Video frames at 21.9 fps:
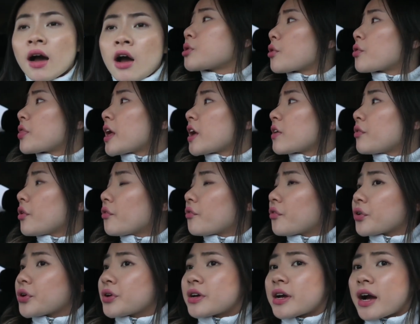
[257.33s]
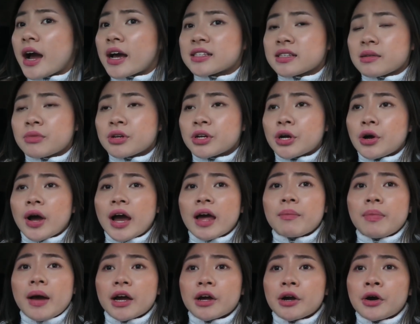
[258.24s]
So thankful for you guys. I'm gonna go
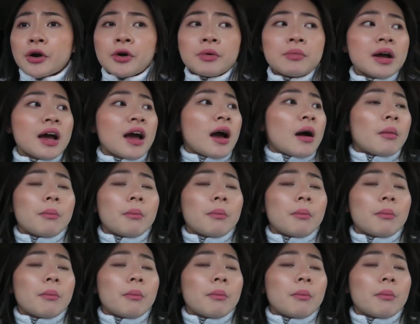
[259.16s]
head back home.